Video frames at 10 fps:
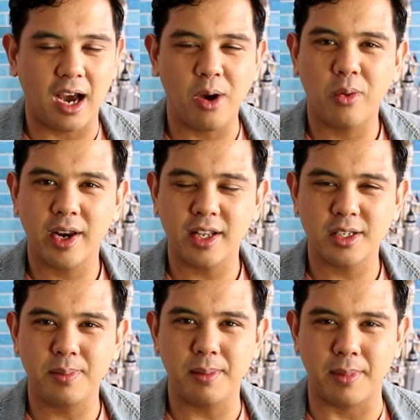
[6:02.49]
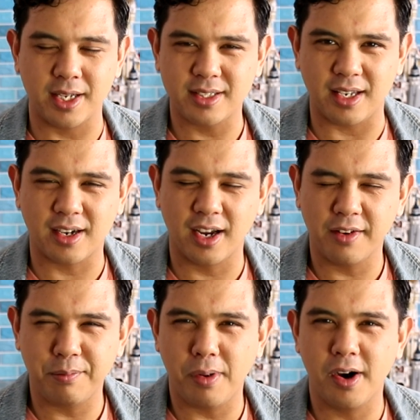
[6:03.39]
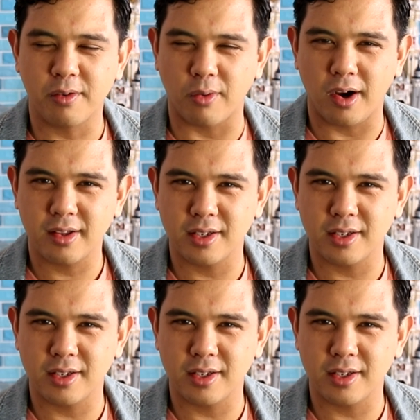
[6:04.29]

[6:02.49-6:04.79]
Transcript: I wanted it to be messy, kind of punk rock.